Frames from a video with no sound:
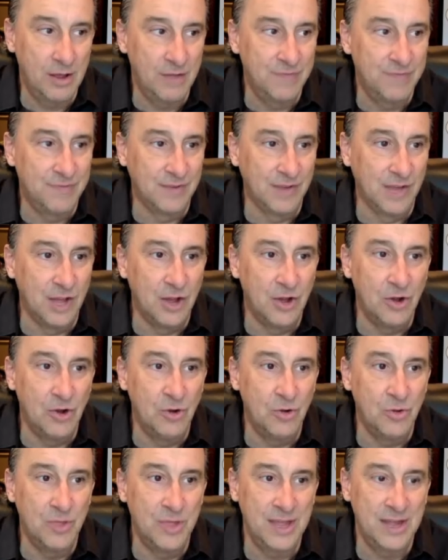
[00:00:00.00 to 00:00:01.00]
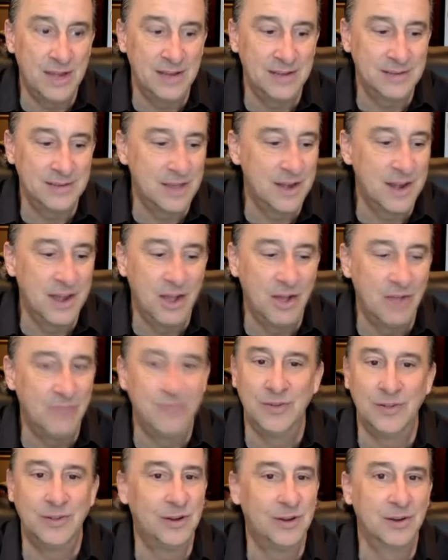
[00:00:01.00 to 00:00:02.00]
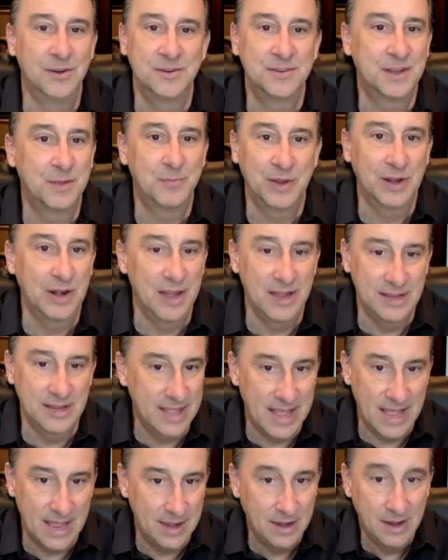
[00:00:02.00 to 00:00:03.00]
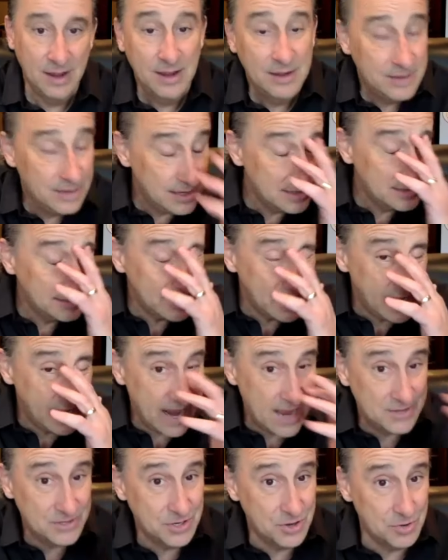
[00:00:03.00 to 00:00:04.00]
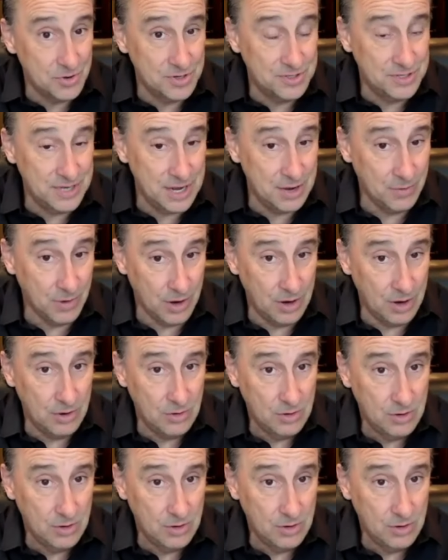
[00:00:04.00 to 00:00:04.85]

a flow that is unhelpful or something like that didn't say it has to go to 0